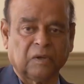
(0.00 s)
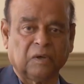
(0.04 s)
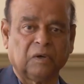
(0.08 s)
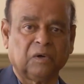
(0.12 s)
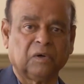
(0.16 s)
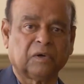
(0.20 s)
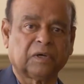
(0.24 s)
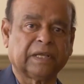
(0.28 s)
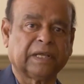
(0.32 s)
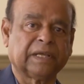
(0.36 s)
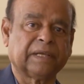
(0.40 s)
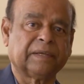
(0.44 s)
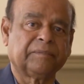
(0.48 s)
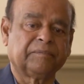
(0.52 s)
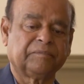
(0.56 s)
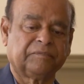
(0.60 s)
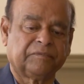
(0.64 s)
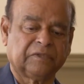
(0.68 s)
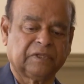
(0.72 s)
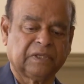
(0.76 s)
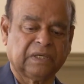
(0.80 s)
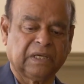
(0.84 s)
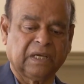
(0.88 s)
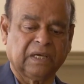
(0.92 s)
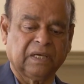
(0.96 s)
Okay.
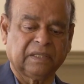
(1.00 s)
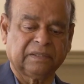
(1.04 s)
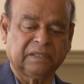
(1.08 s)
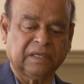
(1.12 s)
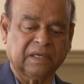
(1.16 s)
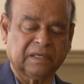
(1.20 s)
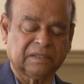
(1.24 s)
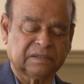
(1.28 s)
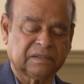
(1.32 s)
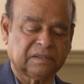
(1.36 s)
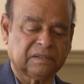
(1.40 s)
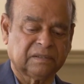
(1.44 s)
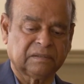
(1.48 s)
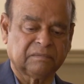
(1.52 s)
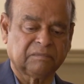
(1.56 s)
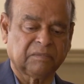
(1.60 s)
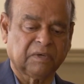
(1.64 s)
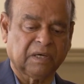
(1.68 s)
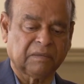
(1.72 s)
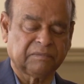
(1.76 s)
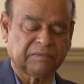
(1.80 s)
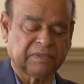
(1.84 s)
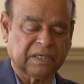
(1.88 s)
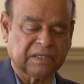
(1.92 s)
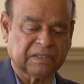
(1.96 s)
Yeah,
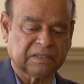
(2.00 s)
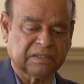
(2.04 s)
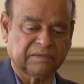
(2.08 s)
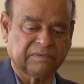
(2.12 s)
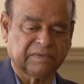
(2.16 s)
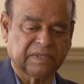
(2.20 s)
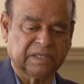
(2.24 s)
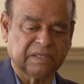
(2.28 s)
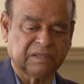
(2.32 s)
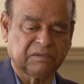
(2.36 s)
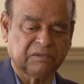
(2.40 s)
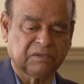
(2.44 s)
Bob, that's a very